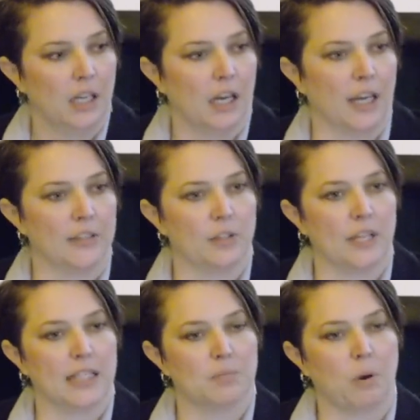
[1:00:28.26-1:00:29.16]
And so
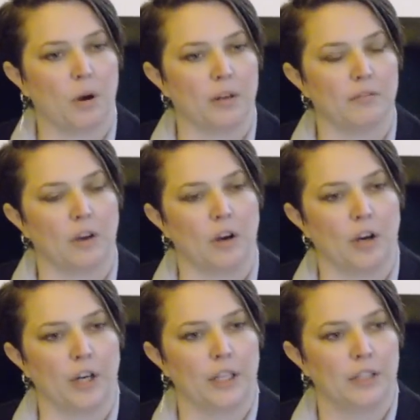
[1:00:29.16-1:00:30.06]
that's part of
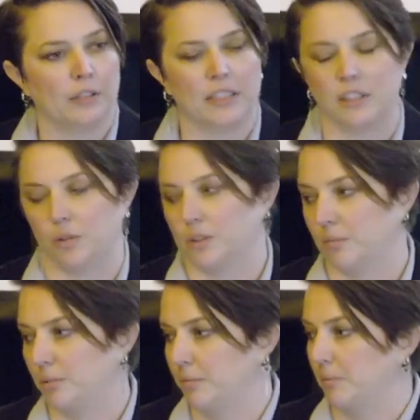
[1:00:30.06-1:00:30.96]
our continuous
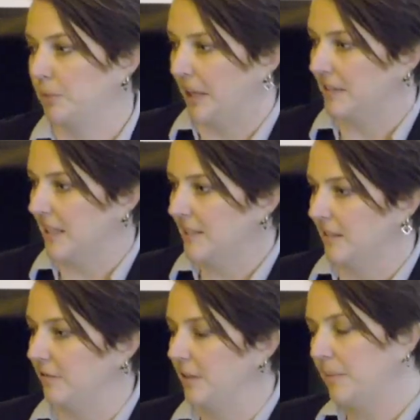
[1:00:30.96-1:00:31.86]
improvement process
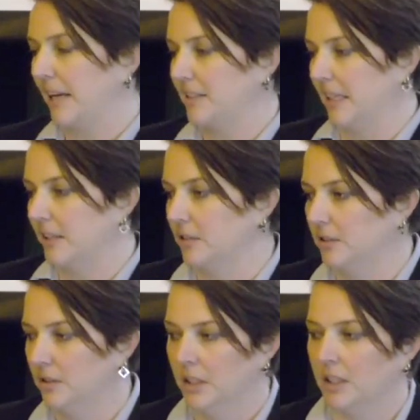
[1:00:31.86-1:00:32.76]
and feedback
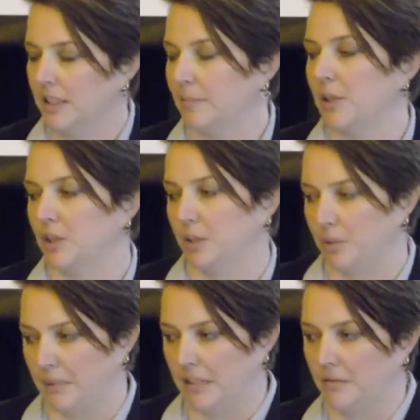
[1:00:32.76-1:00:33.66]
cycle, especially
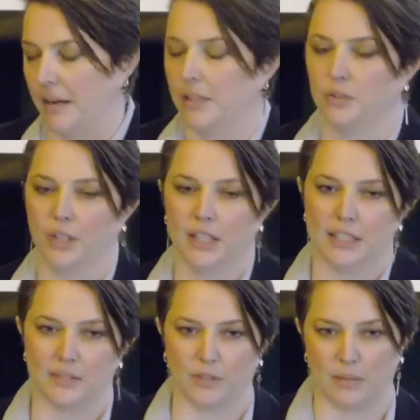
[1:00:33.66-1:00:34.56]
with manufacturing,
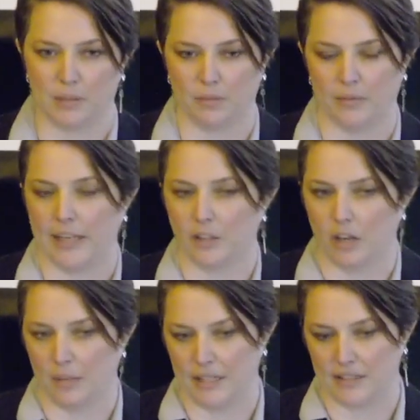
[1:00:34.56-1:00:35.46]
is for them to provide
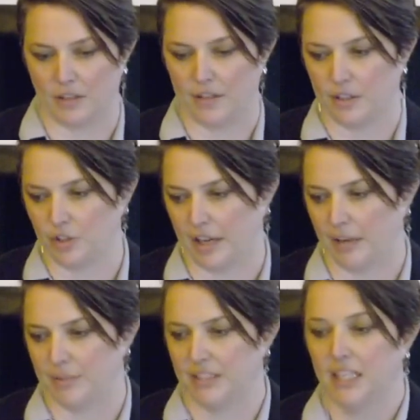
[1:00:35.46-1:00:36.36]
comments on the
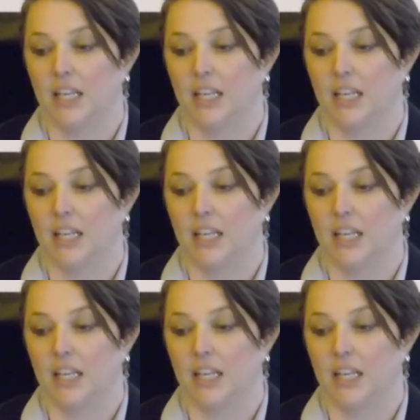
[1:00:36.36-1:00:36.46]
shops.